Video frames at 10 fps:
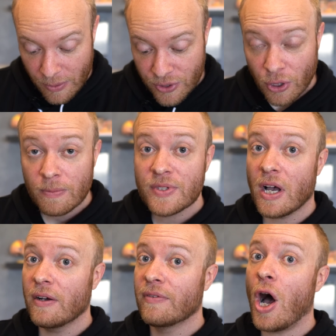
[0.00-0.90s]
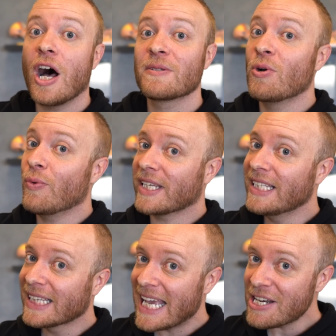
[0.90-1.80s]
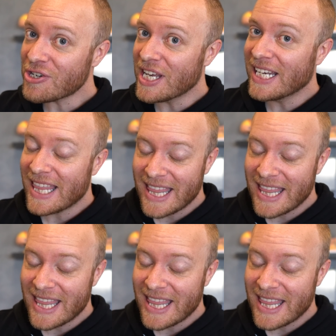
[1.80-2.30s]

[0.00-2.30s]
Now, in terms of osmoregulation,